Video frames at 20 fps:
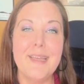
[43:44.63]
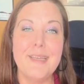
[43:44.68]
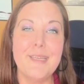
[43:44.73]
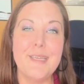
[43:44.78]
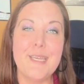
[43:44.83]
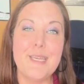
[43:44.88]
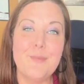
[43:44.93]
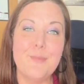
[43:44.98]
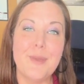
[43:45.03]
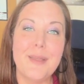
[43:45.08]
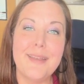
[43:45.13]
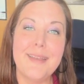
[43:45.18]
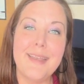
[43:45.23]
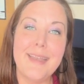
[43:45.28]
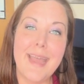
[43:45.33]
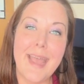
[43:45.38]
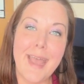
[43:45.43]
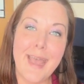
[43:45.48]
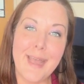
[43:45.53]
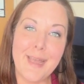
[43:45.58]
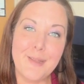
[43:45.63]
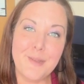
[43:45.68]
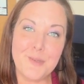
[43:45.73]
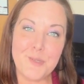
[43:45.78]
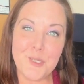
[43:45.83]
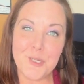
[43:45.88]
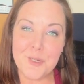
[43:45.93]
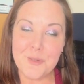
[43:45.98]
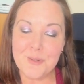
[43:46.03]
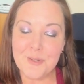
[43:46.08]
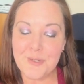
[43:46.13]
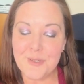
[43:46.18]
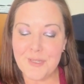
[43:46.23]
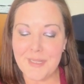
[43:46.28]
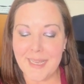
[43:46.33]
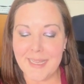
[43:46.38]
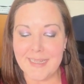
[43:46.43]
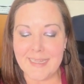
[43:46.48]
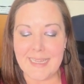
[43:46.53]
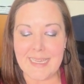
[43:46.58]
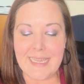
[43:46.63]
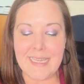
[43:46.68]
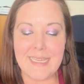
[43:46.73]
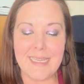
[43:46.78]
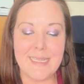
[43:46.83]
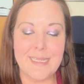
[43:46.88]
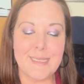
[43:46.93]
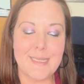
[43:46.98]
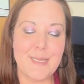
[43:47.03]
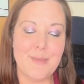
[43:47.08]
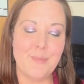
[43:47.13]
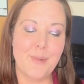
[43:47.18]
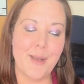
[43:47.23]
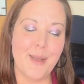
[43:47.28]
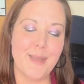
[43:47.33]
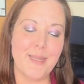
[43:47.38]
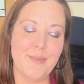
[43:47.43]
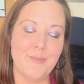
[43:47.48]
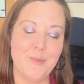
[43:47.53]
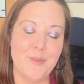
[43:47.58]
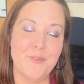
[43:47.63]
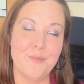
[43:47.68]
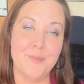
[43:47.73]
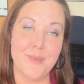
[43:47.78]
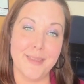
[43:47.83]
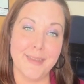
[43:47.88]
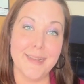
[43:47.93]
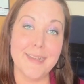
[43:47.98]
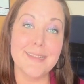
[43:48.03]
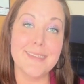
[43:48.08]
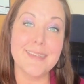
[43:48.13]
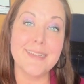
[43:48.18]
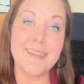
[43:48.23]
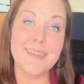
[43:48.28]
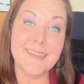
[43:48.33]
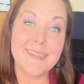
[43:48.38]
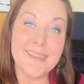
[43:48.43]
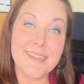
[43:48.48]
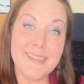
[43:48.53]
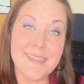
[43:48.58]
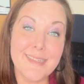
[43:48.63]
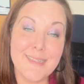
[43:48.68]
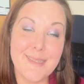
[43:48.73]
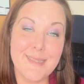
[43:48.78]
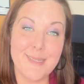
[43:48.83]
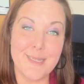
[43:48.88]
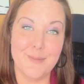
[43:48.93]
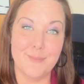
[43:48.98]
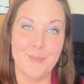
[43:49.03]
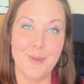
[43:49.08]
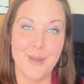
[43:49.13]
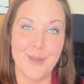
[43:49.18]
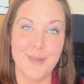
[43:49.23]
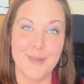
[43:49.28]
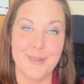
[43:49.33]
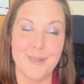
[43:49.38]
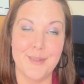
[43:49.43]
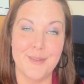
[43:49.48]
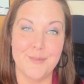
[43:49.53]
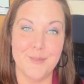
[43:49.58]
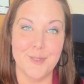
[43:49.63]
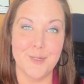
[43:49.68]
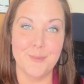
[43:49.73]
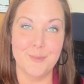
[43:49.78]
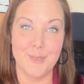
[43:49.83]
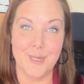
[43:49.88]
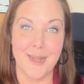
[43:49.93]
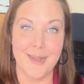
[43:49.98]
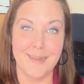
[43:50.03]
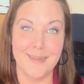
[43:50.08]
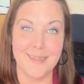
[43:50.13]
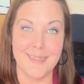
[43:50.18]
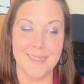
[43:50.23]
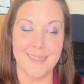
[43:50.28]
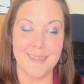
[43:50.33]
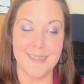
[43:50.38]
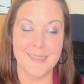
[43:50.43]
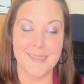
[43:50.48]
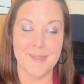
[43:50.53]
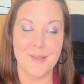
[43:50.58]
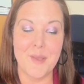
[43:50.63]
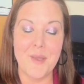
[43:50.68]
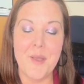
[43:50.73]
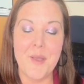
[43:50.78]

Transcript: keep natural and easy body movement as a consistent part of your practice.